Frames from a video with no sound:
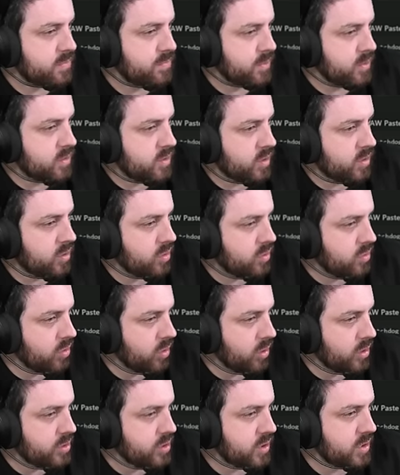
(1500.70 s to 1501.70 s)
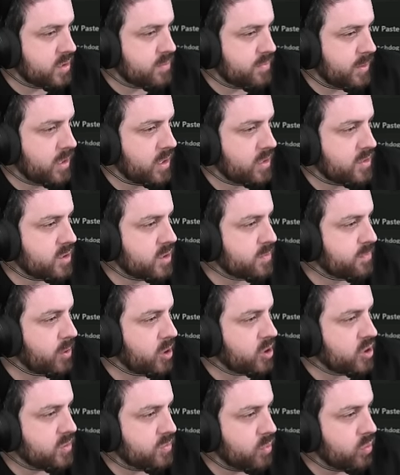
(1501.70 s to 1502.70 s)
so your logic is because it's
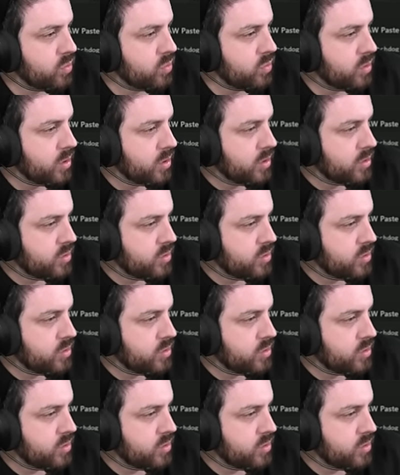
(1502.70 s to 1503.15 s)
possible